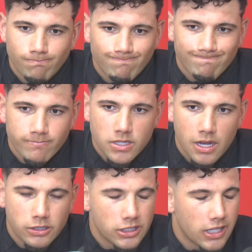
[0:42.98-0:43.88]
Yeah,
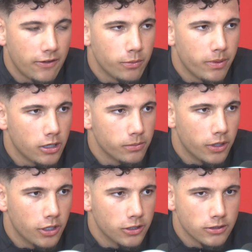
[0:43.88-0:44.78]
I was just giving better
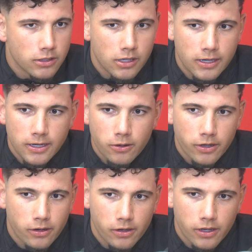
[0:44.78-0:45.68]
ball.
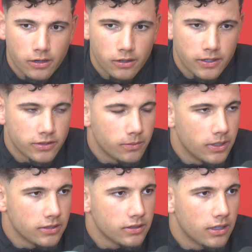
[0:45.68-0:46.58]
Or give someone
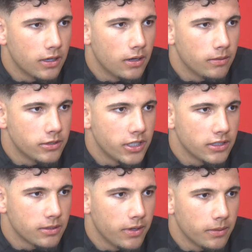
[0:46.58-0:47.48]
else a
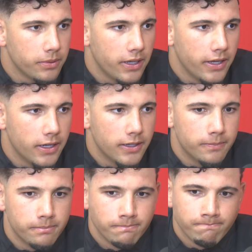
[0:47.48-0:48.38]
chance to make a play.
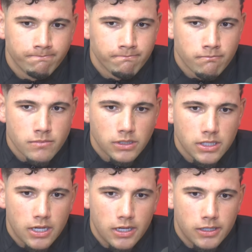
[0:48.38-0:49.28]

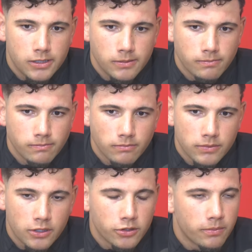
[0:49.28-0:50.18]

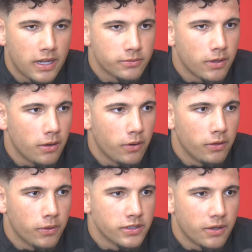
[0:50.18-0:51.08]
That's probably one of
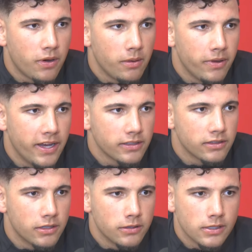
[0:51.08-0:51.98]
the ones I wanted back.
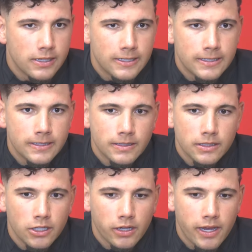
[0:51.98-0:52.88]
So
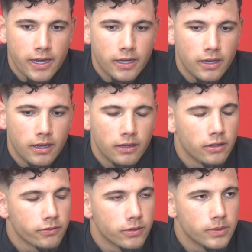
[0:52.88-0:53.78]
look at it and
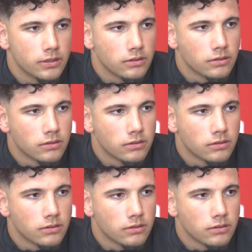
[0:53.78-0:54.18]
learn from it.